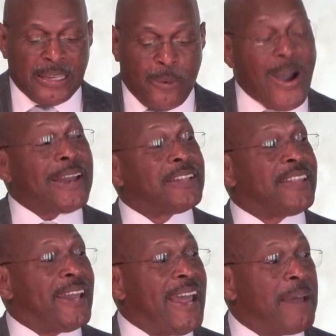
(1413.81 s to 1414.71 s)
Now, why
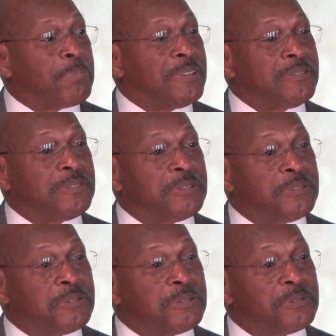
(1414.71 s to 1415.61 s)
did that happen
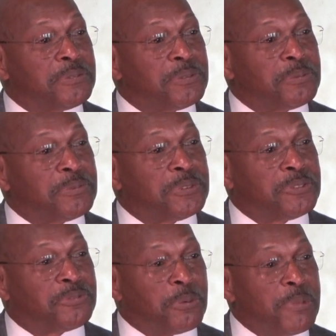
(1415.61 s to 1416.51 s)

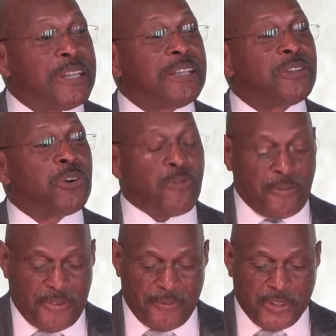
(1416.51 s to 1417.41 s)
for me
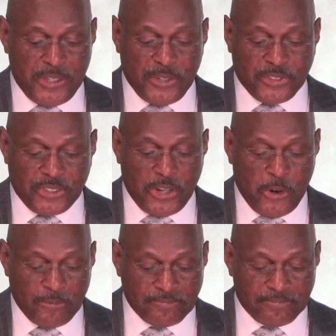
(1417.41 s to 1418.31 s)
over 50 years
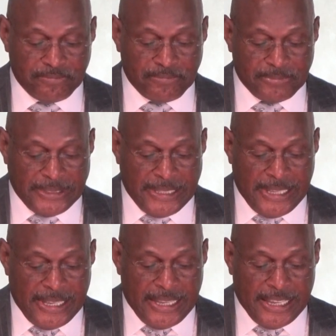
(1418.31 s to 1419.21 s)
ago?
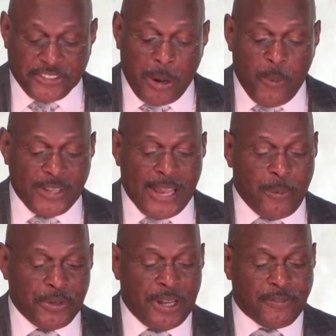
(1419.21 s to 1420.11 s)
In some ways,
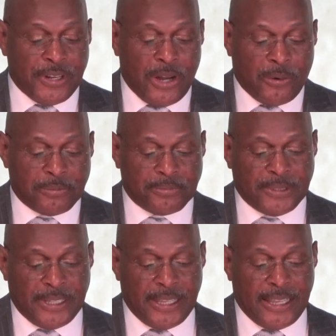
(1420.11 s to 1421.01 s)
I will never
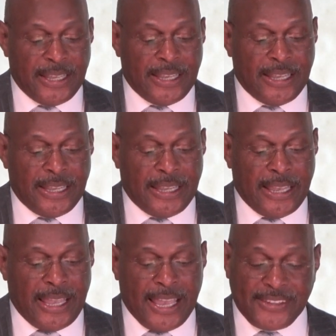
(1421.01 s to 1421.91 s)
know,
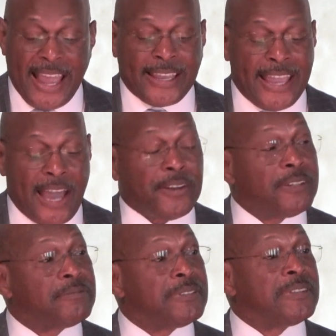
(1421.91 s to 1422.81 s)
as I
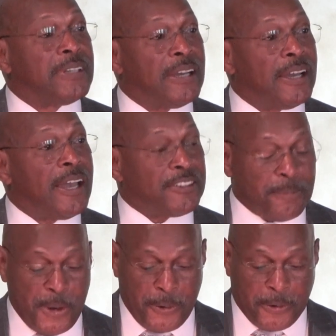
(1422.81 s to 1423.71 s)
count it as
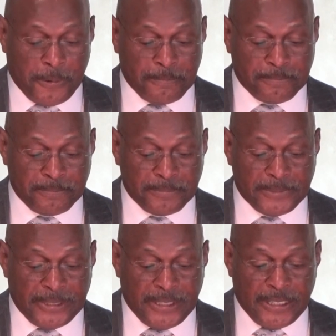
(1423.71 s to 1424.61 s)
a miracle.
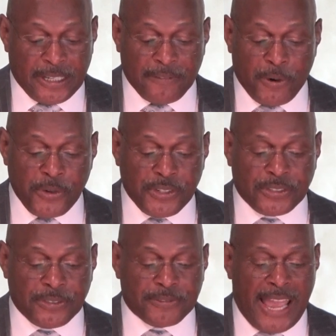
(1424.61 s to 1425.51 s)
The
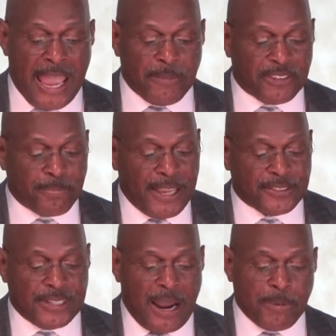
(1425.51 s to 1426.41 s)
convergence of time and
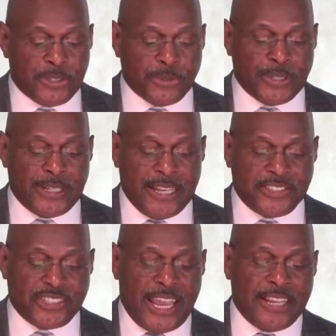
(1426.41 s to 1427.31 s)
space and opportunity
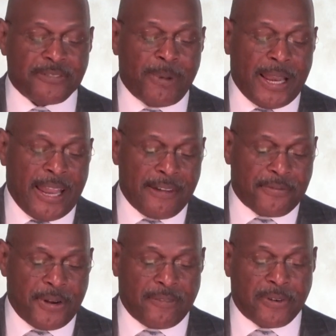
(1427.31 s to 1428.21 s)
that changed my
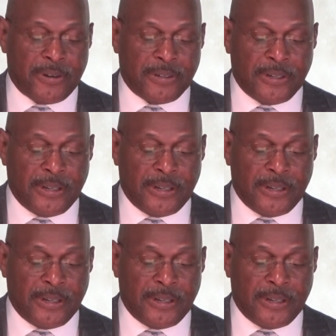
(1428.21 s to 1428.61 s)
life forever.